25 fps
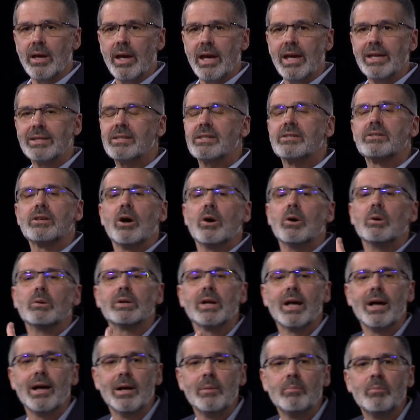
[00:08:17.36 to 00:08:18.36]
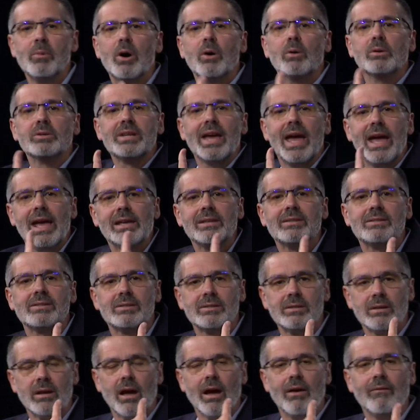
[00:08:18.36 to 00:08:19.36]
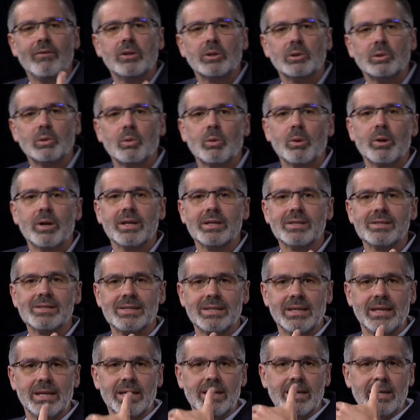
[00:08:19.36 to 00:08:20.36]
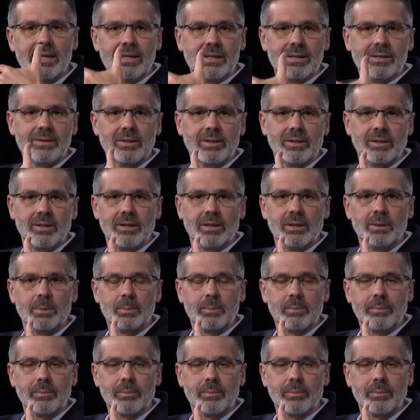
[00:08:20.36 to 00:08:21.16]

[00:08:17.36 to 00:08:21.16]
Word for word: He says, Oh, come, oh, taste of the Lord and see he is good.